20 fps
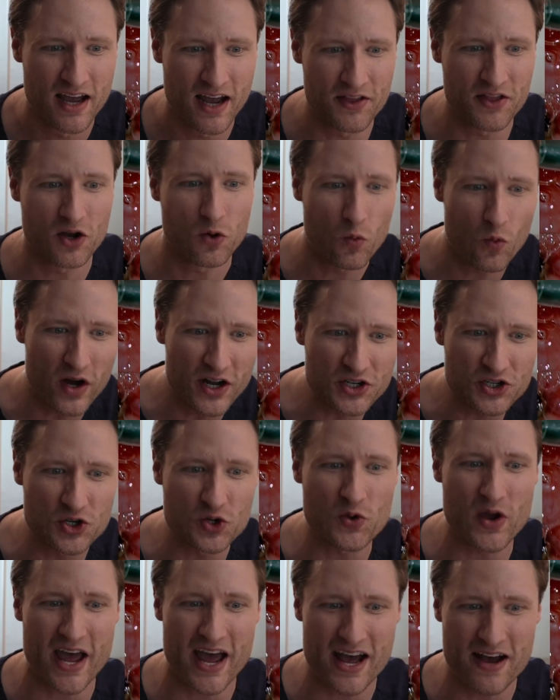And then once
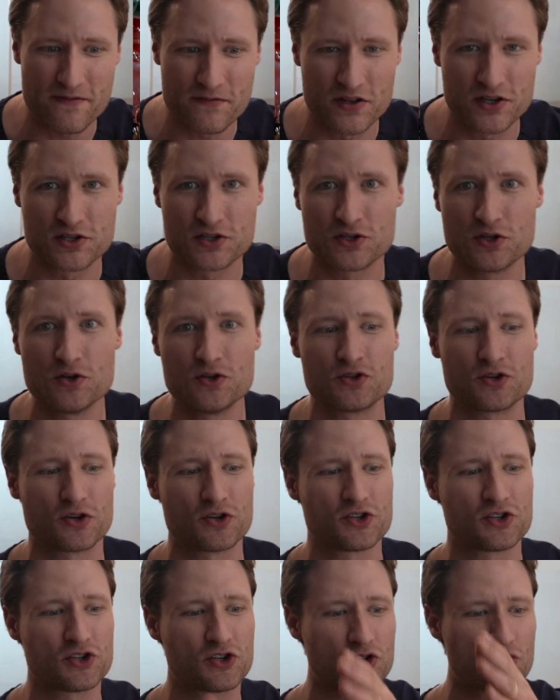you have the
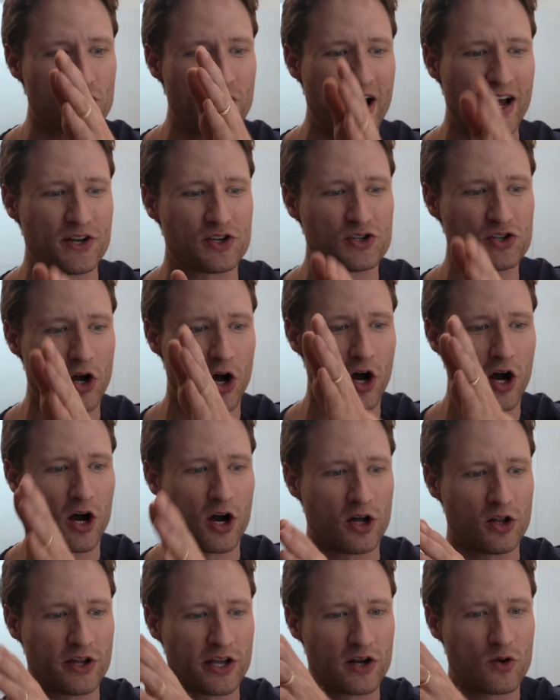suture stretched
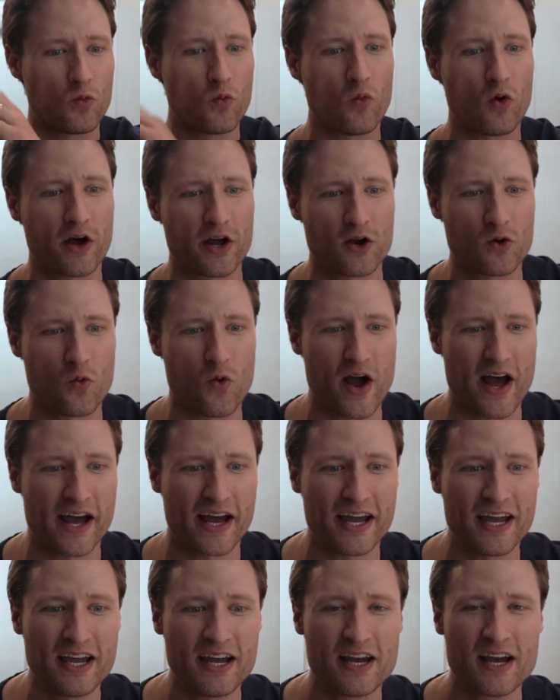all in one
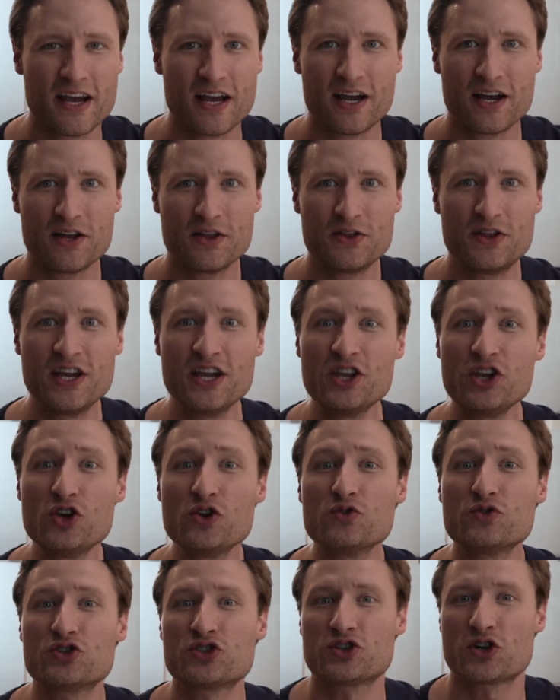way, then
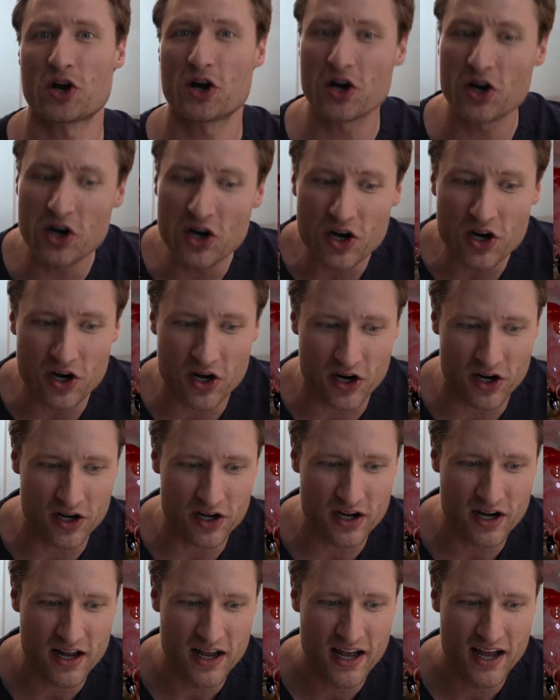you
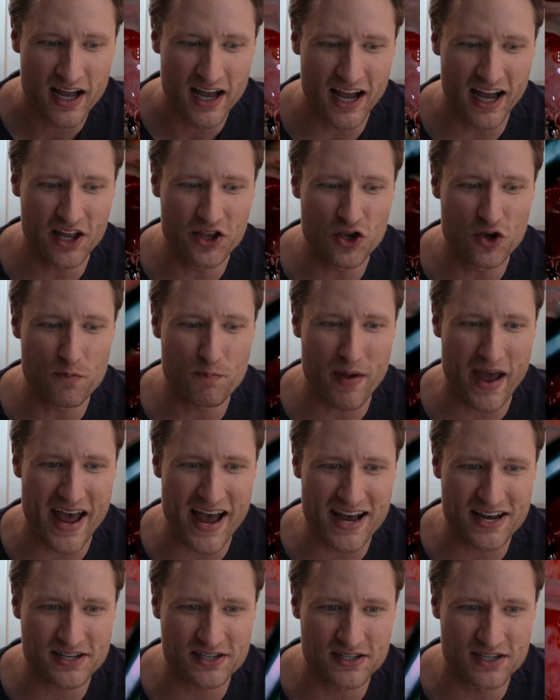turn and you
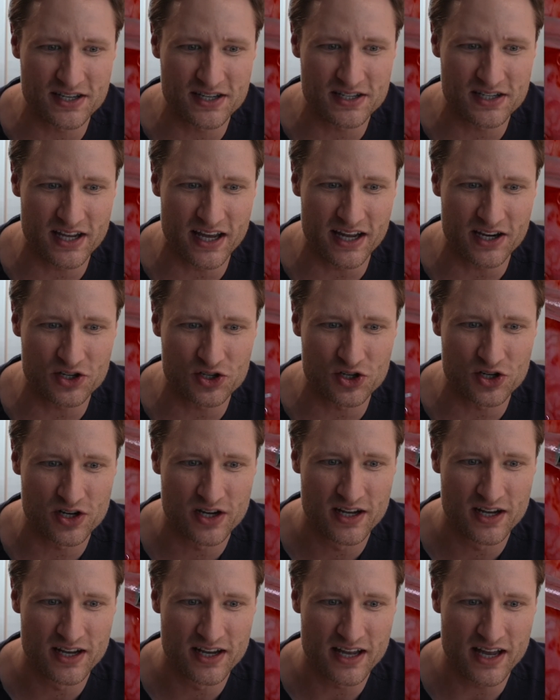pass the stitch
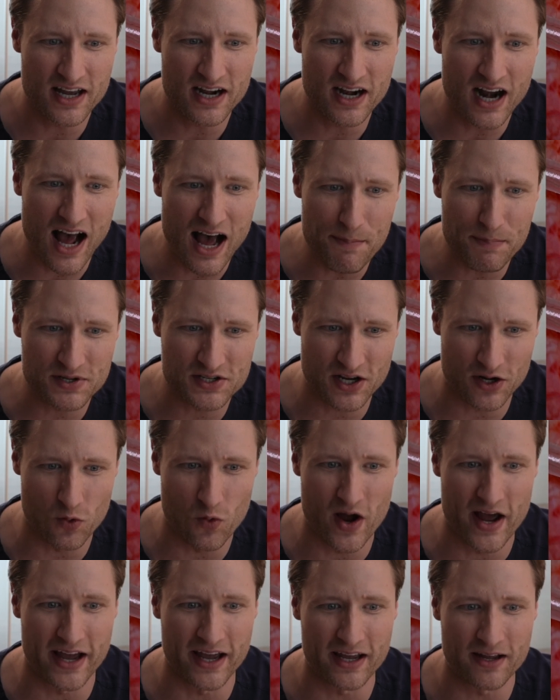in an opposite
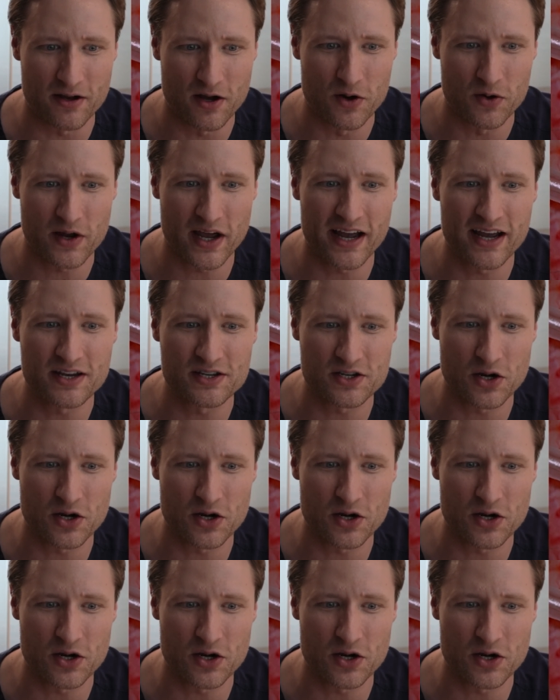way, okay?